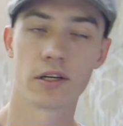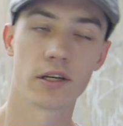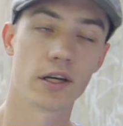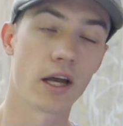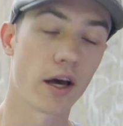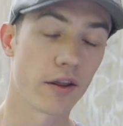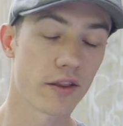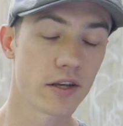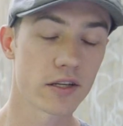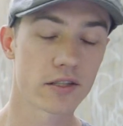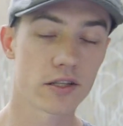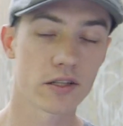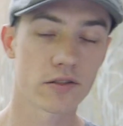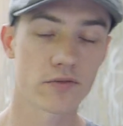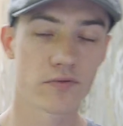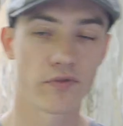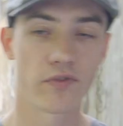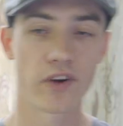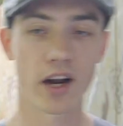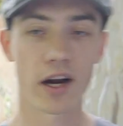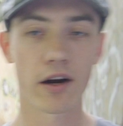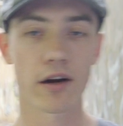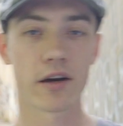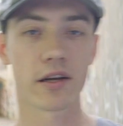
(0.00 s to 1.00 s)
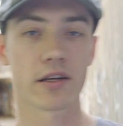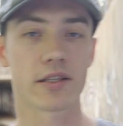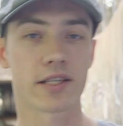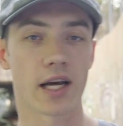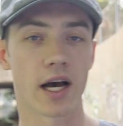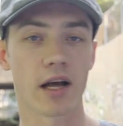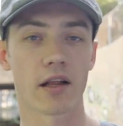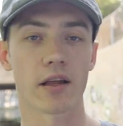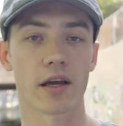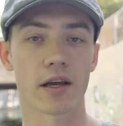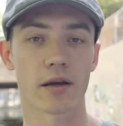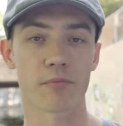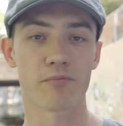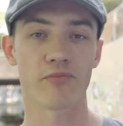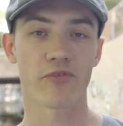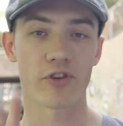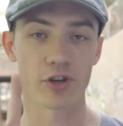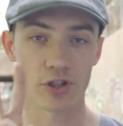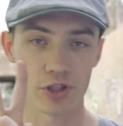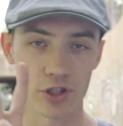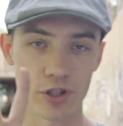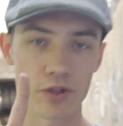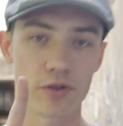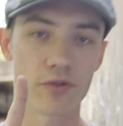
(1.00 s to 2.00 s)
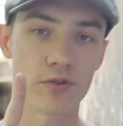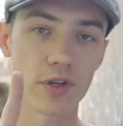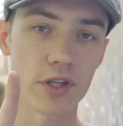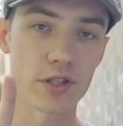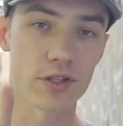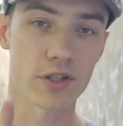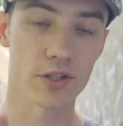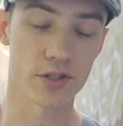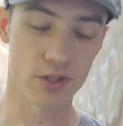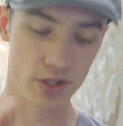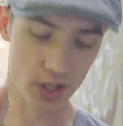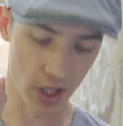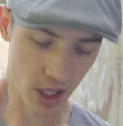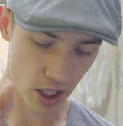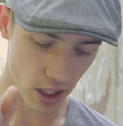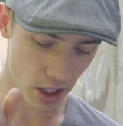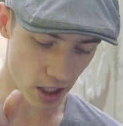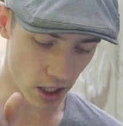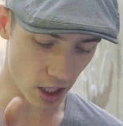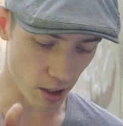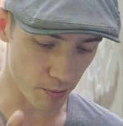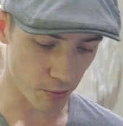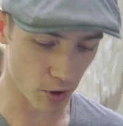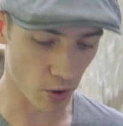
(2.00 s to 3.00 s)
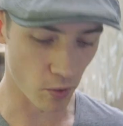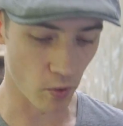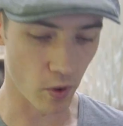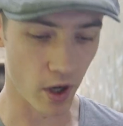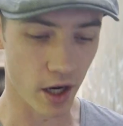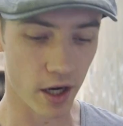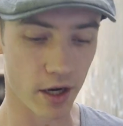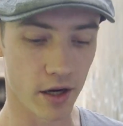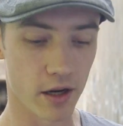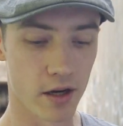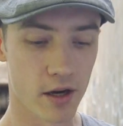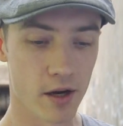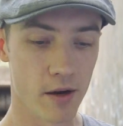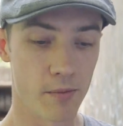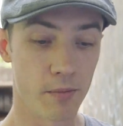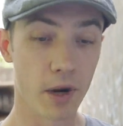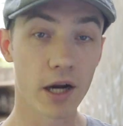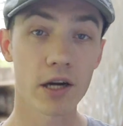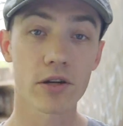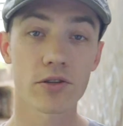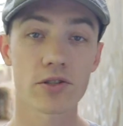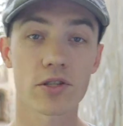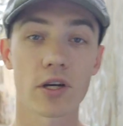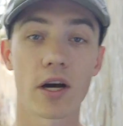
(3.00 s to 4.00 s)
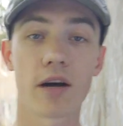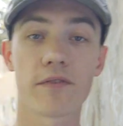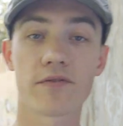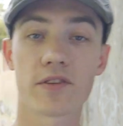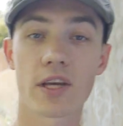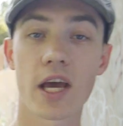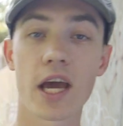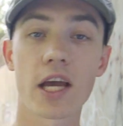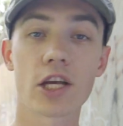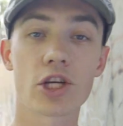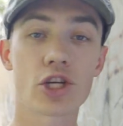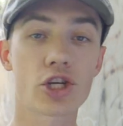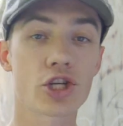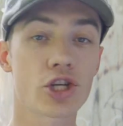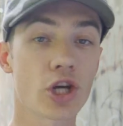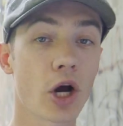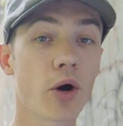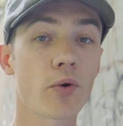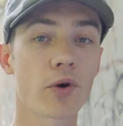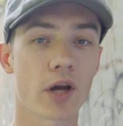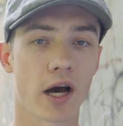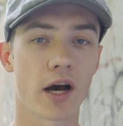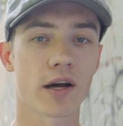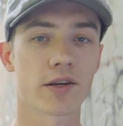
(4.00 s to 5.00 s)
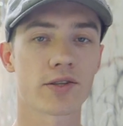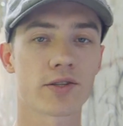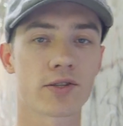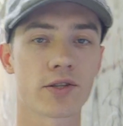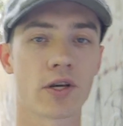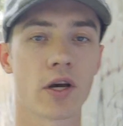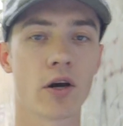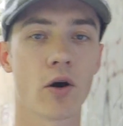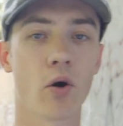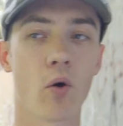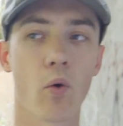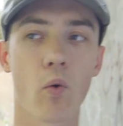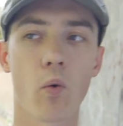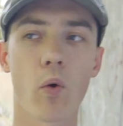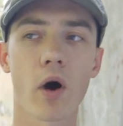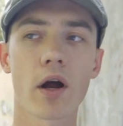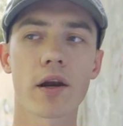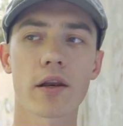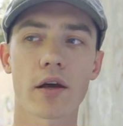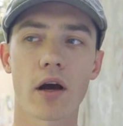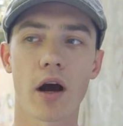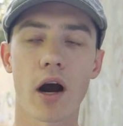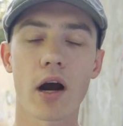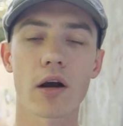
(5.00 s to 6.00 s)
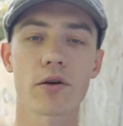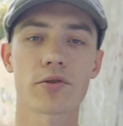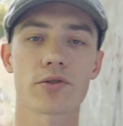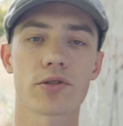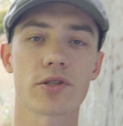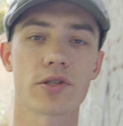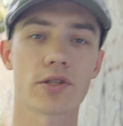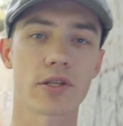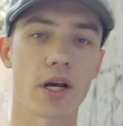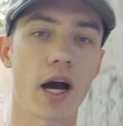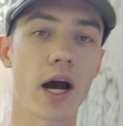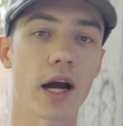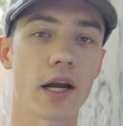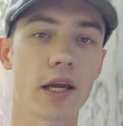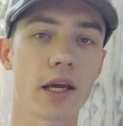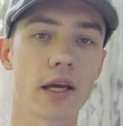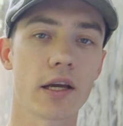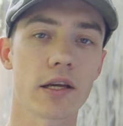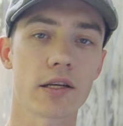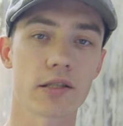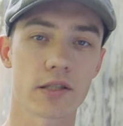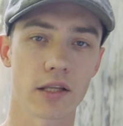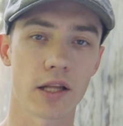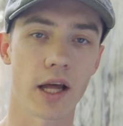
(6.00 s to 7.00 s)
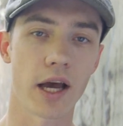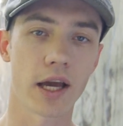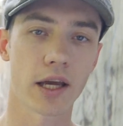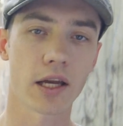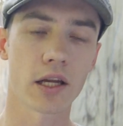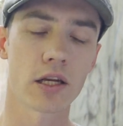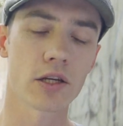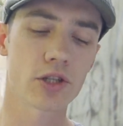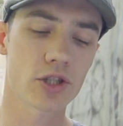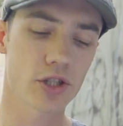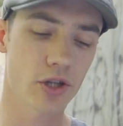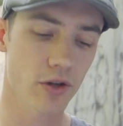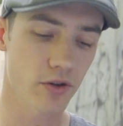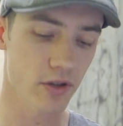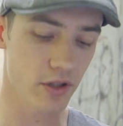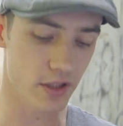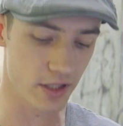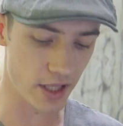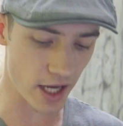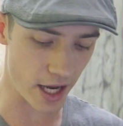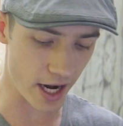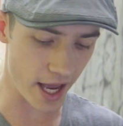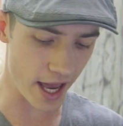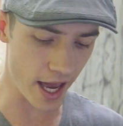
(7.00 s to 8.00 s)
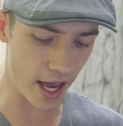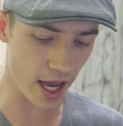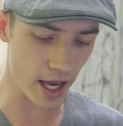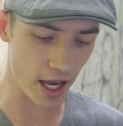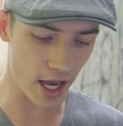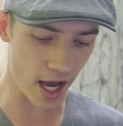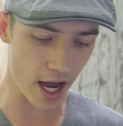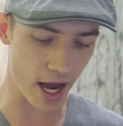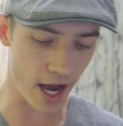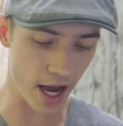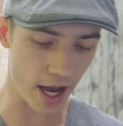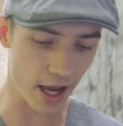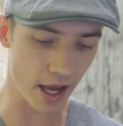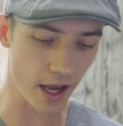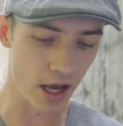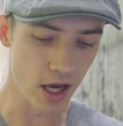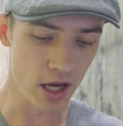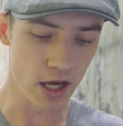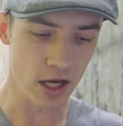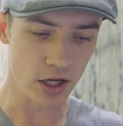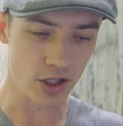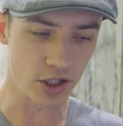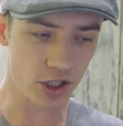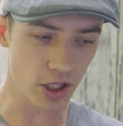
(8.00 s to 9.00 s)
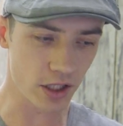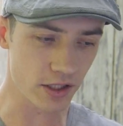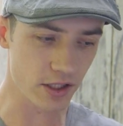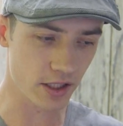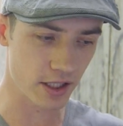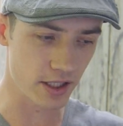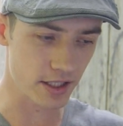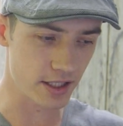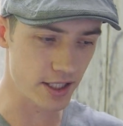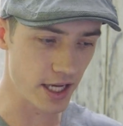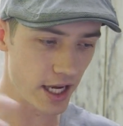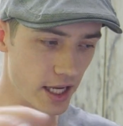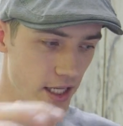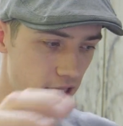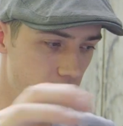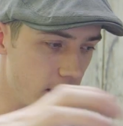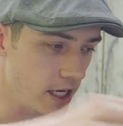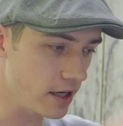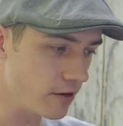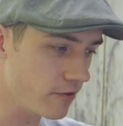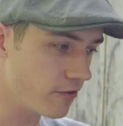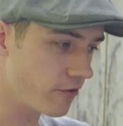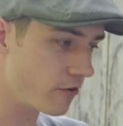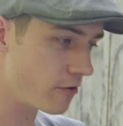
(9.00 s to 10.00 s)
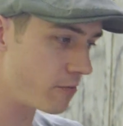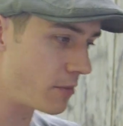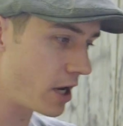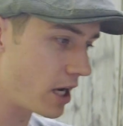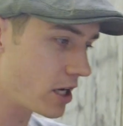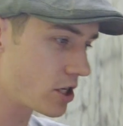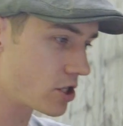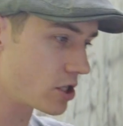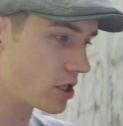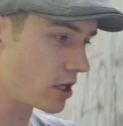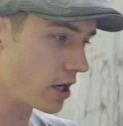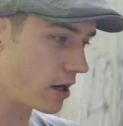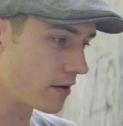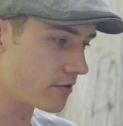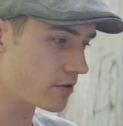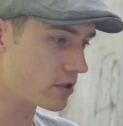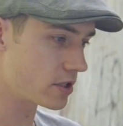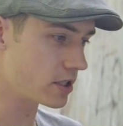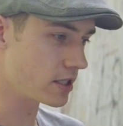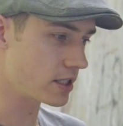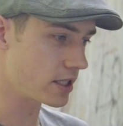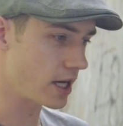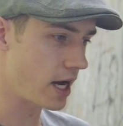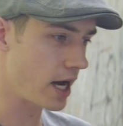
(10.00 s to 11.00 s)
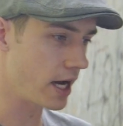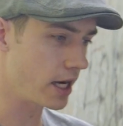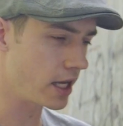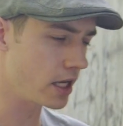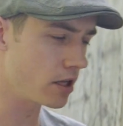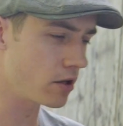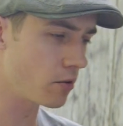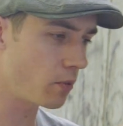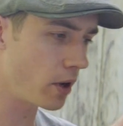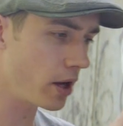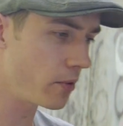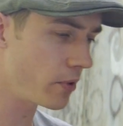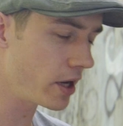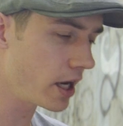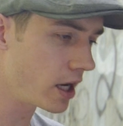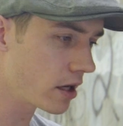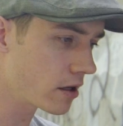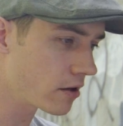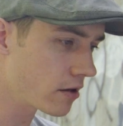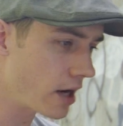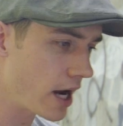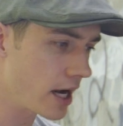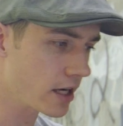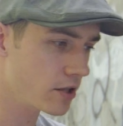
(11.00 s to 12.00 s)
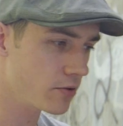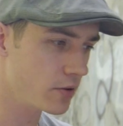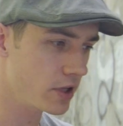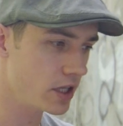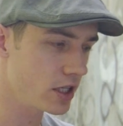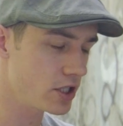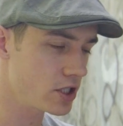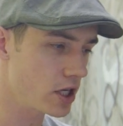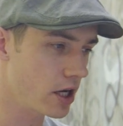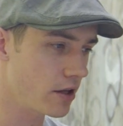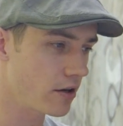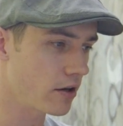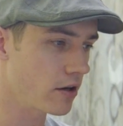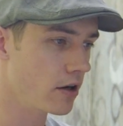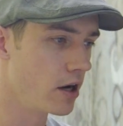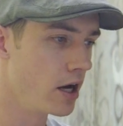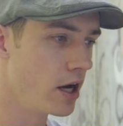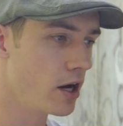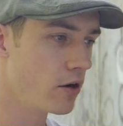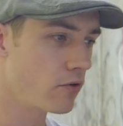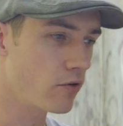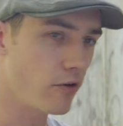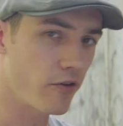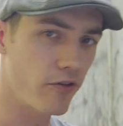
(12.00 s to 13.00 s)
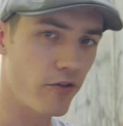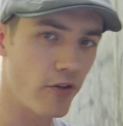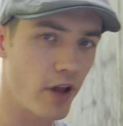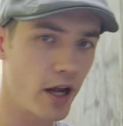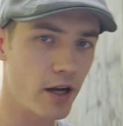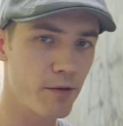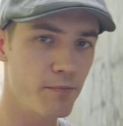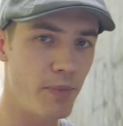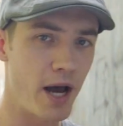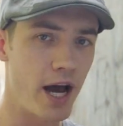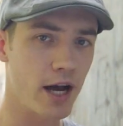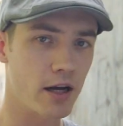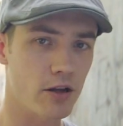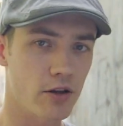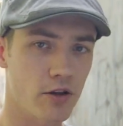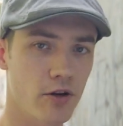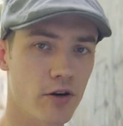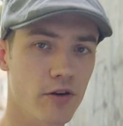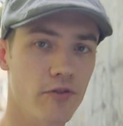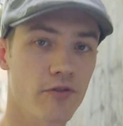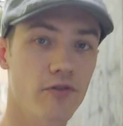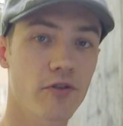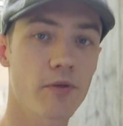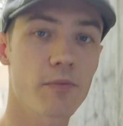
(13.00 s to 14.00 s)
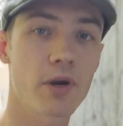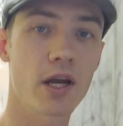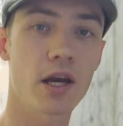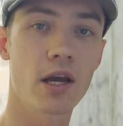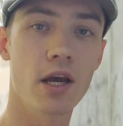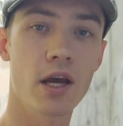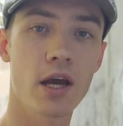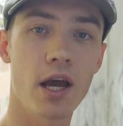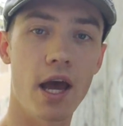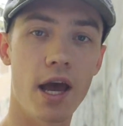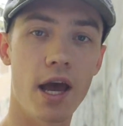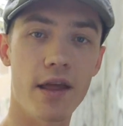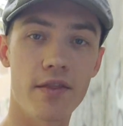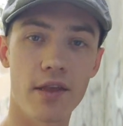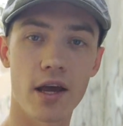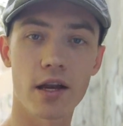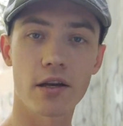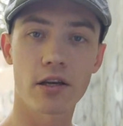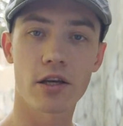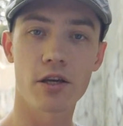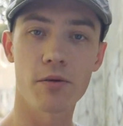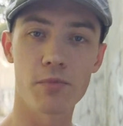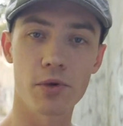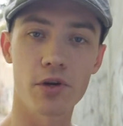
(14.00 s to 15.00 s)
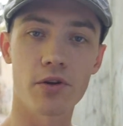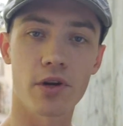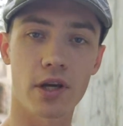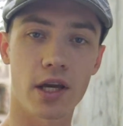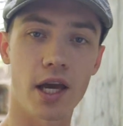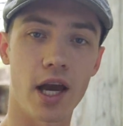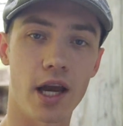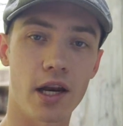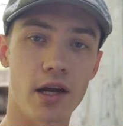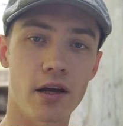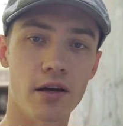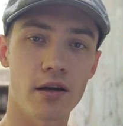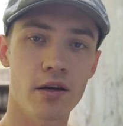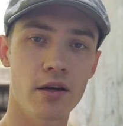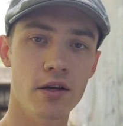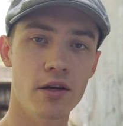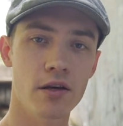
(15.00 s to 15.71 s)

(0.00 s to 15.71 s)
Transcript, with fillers: Now this is very telling for two reasons. Number one, Microsoft Tay showed us what our society is like, and it showed us that AI just can take the information of society and the way we interact with each other, reflect back, learn from it, and then communicate it.